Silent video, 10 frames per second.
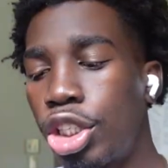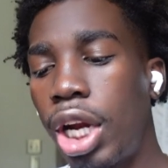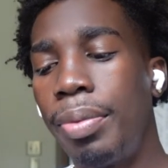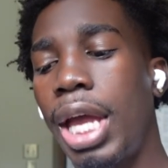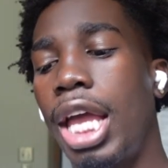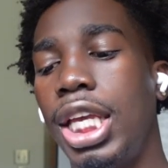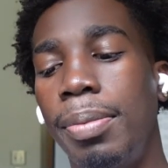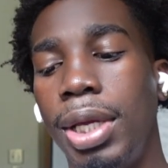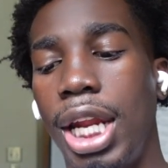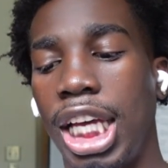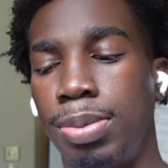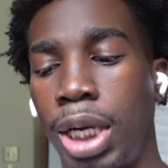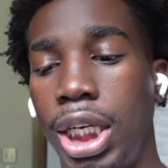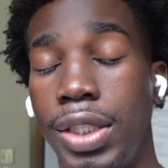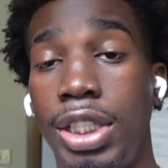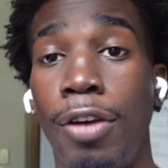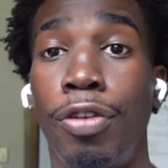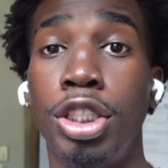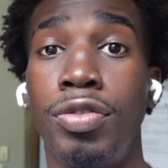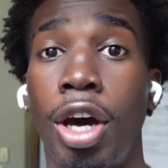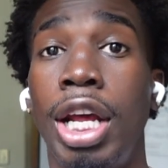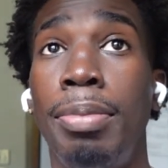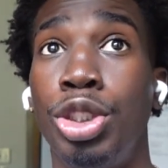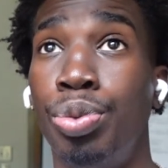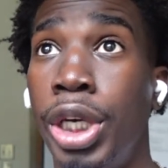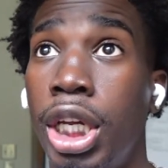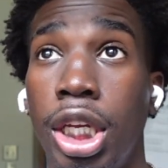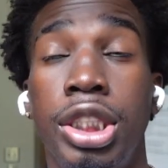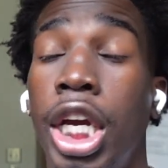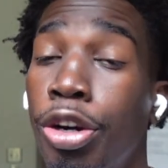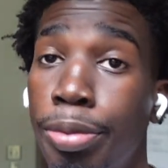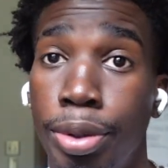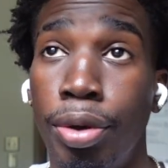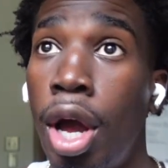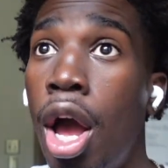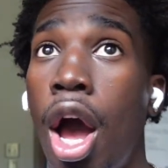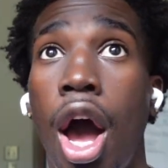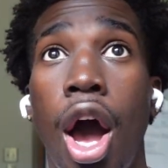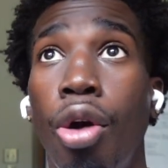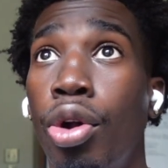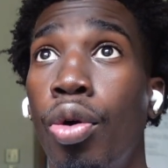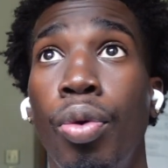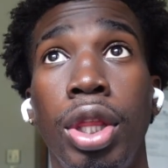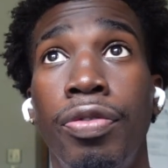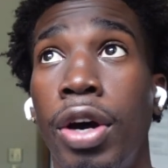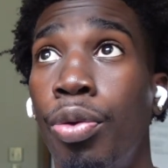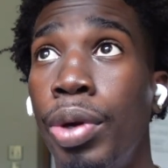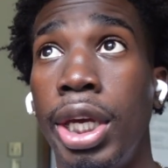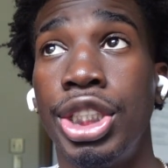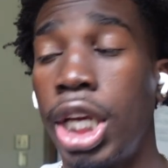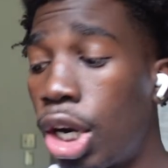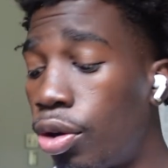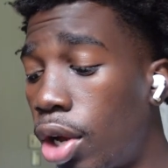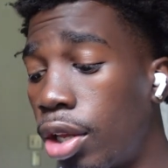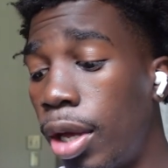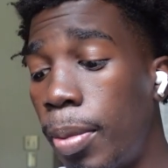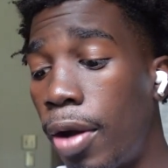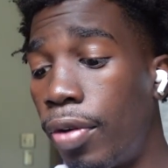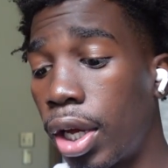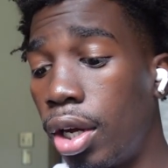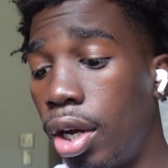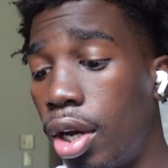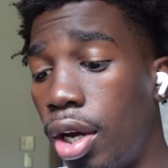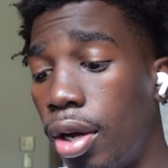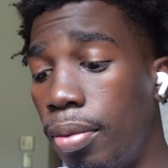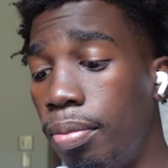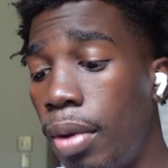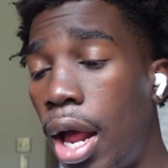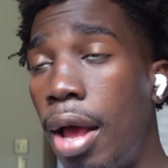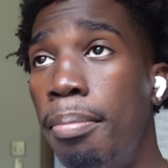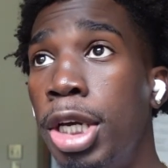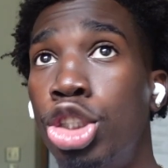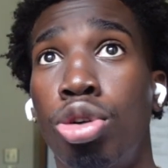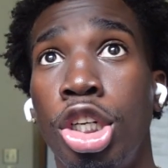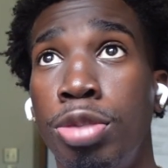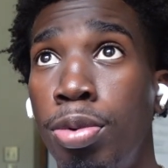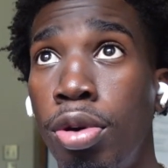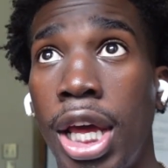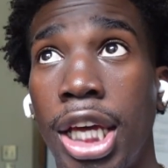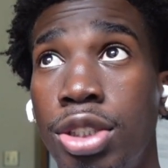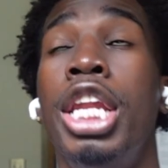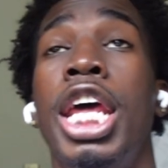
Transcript: So now we got Yummy last but not least. First of all, that bitch wig looked terrible. I don't know what the fuck wig she had on her, that motherfucking Miss Trunchbull ass.